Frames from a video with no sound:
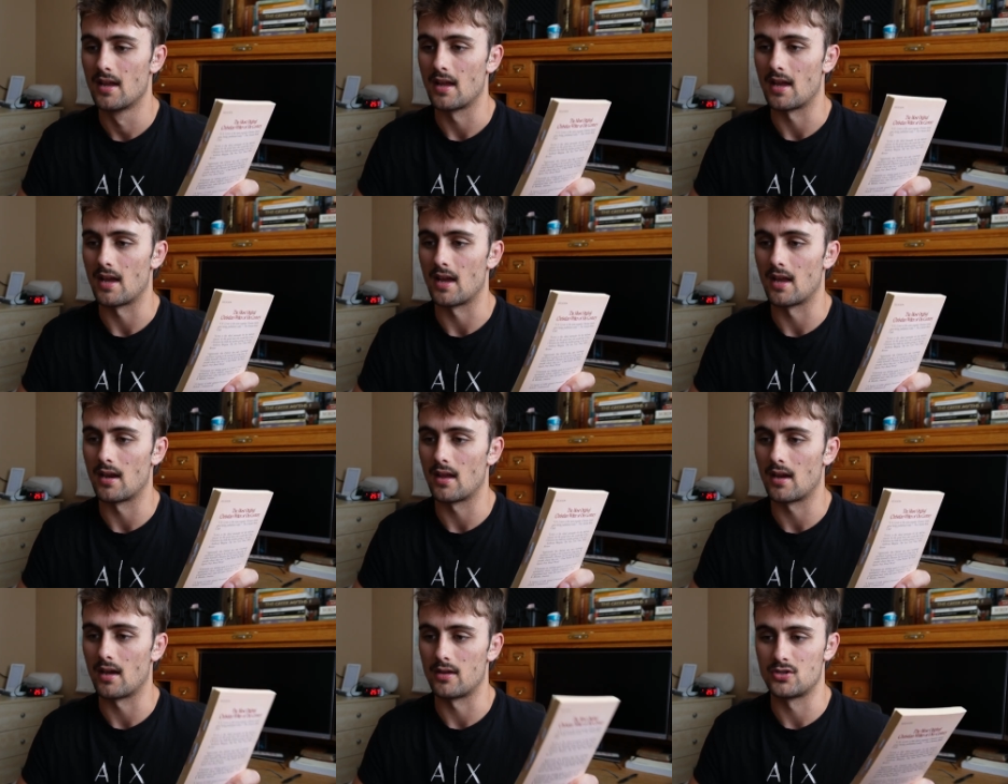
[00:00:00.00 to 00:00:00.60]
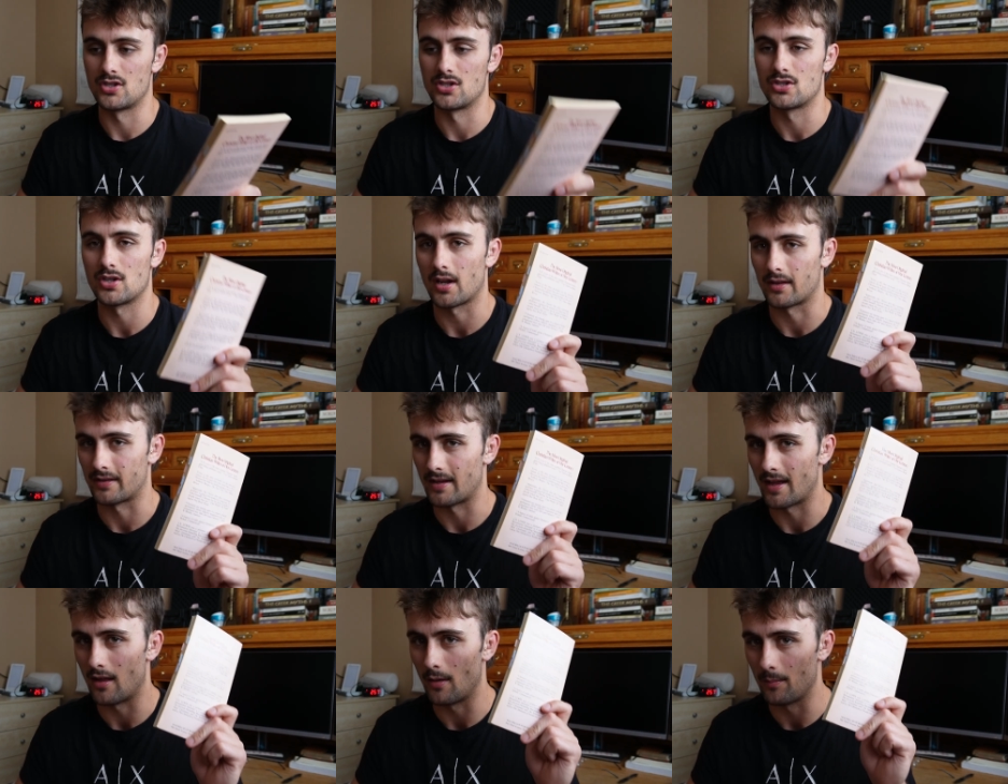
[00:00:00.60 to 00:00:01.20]
and you should try to
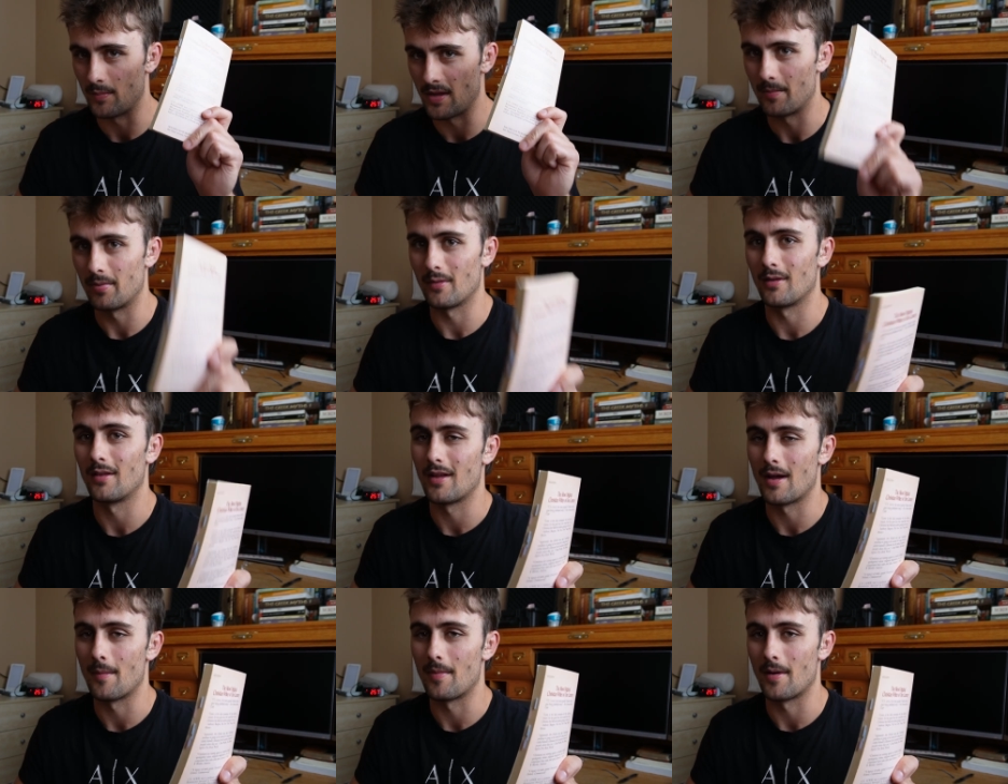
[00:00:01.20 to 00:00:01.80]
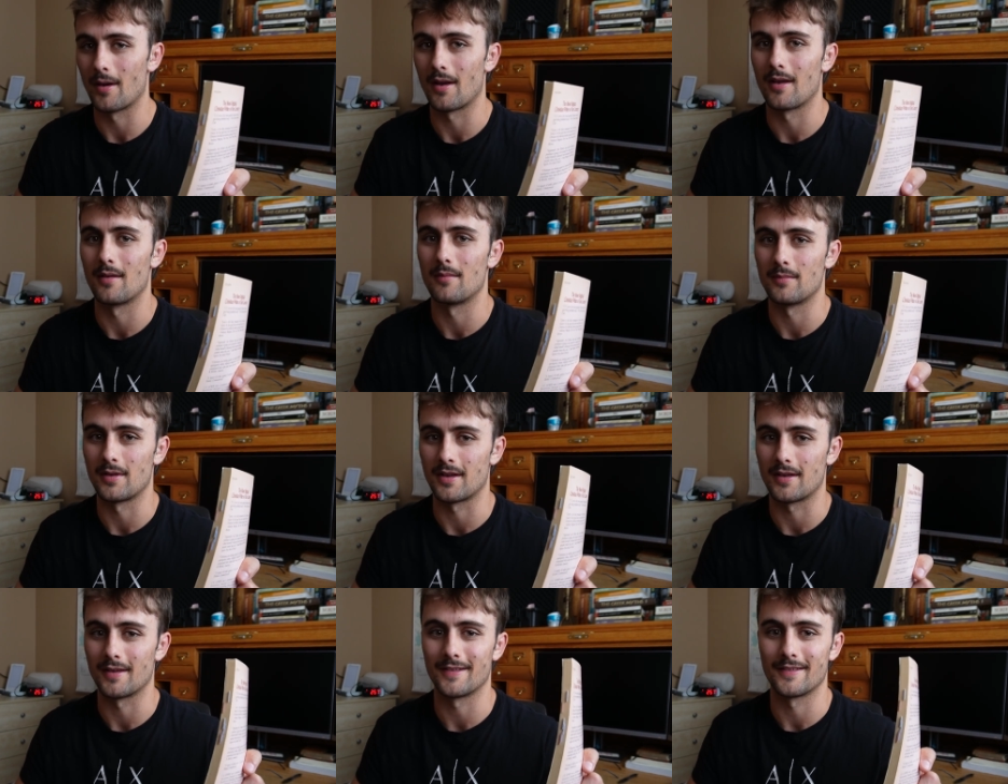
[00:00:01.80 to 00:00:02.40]
tell people about it,
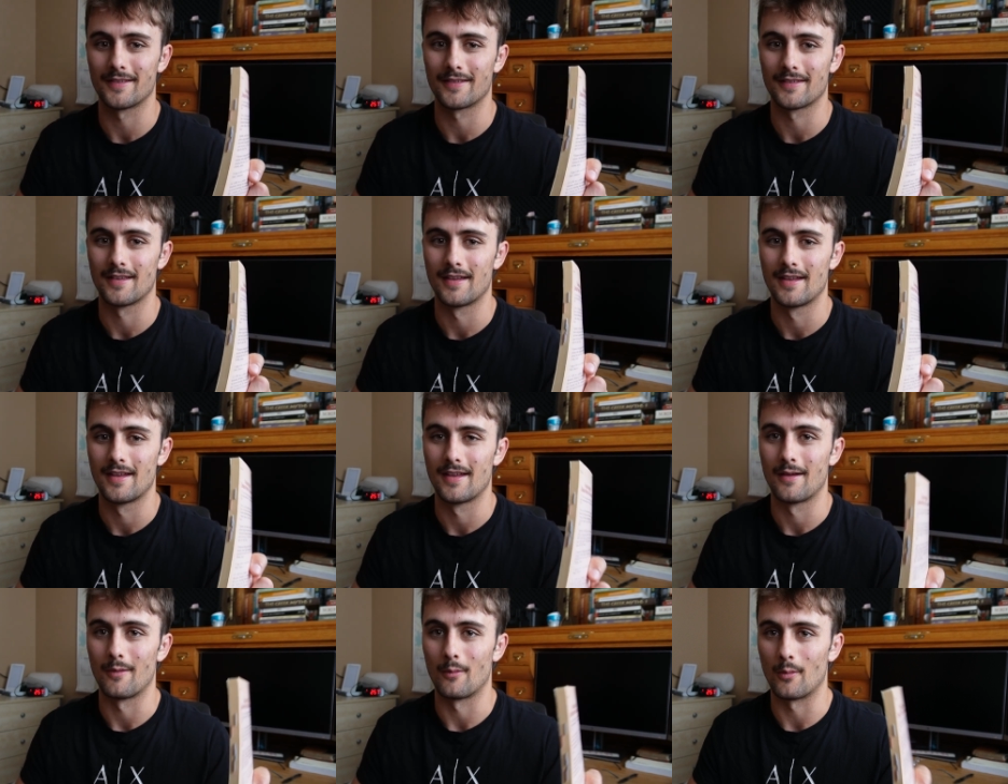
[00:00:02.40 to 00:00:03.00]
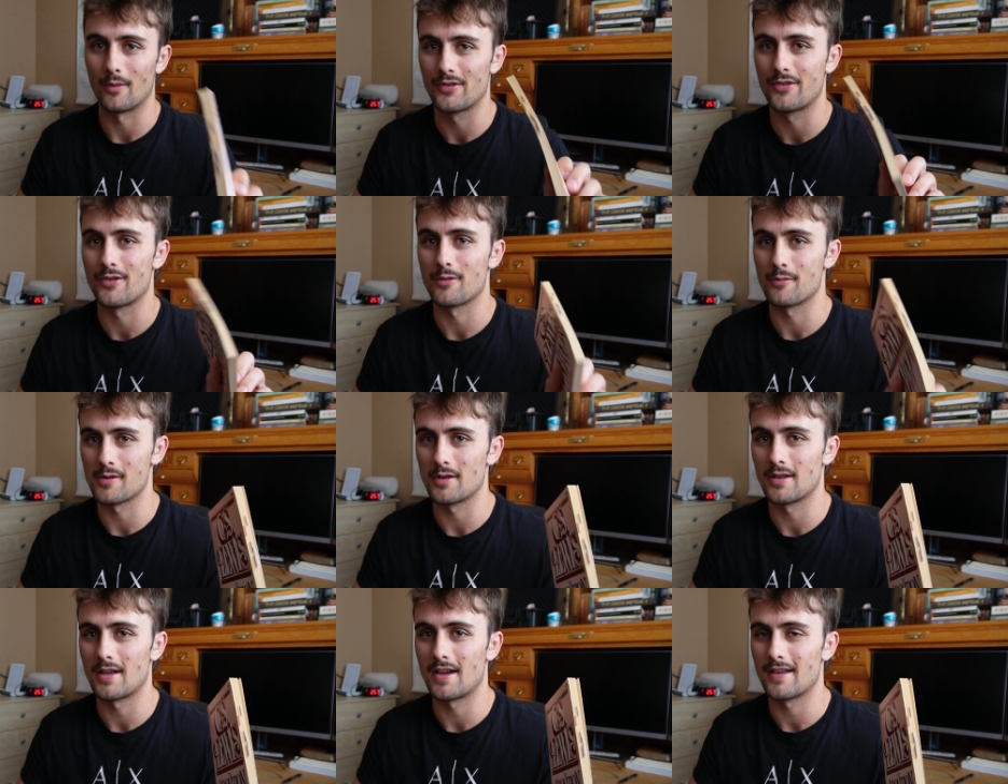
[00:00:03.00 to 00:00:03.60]
because once you
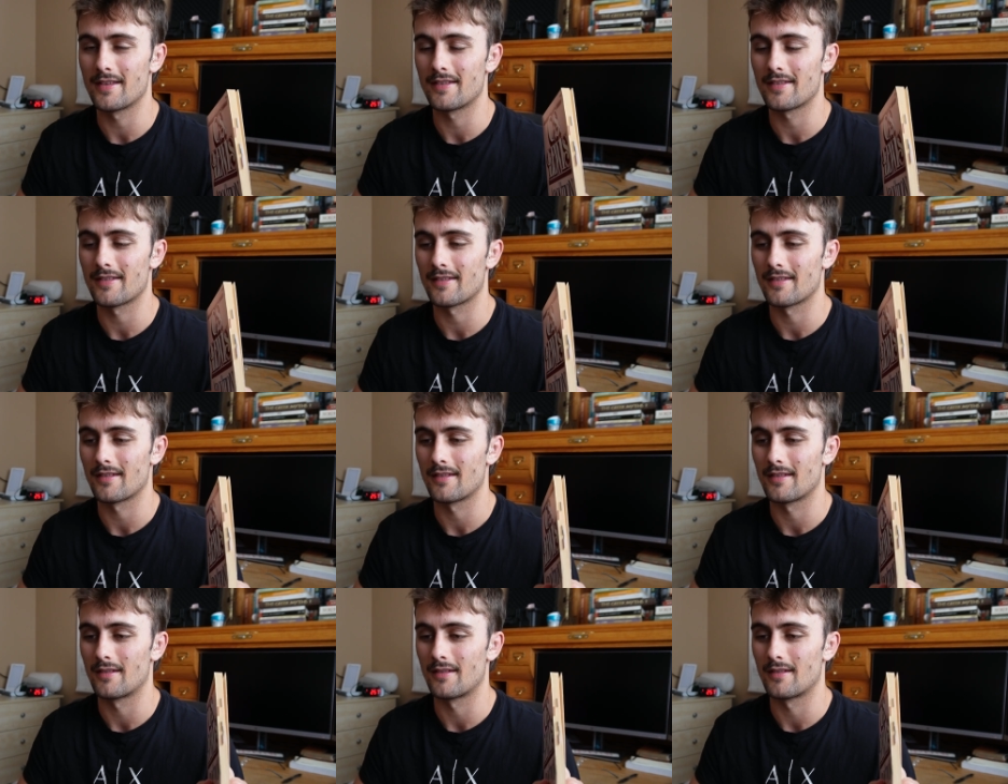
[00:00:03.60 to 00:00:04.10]
realize